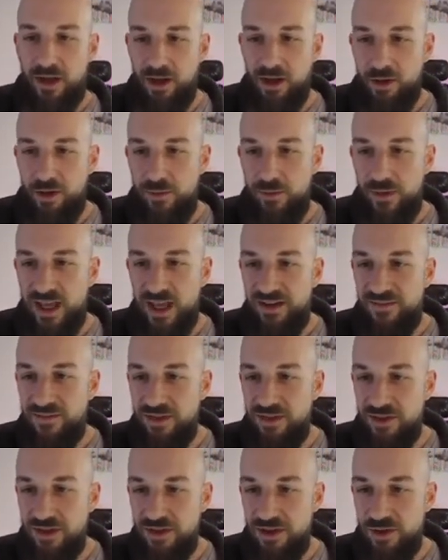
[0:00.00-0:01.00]
oh, we
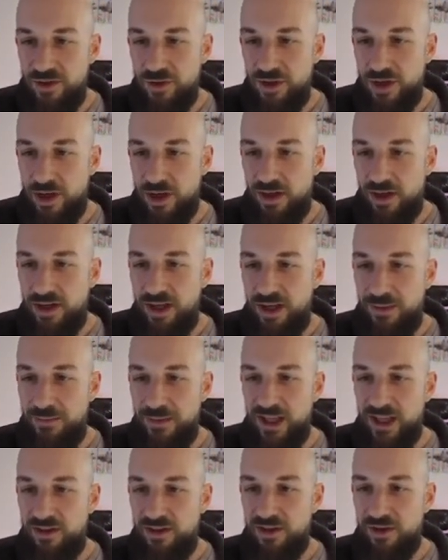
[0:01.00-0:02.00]
have the new dog
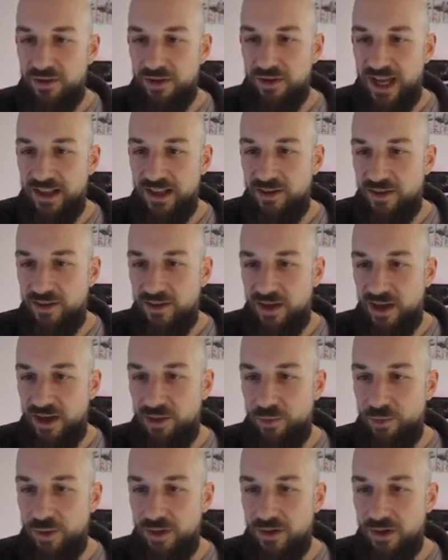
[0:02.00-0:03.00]
coming, so that's like
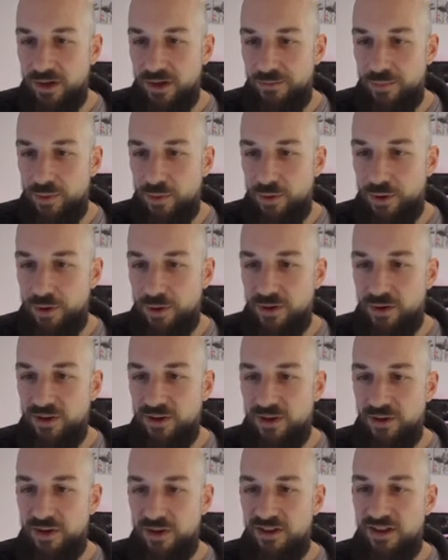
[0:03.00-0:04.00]
really important,
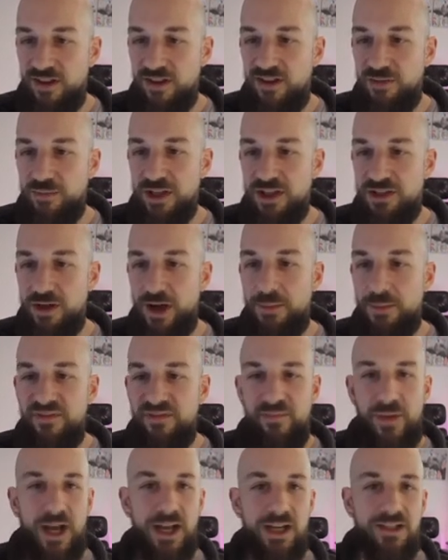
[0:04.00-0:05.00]
so this needs to be top
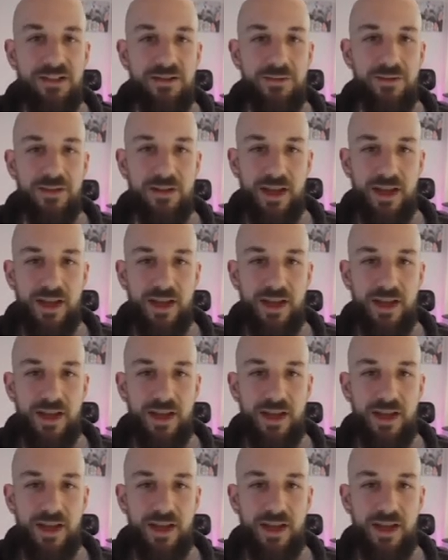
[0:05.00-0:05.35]
of mind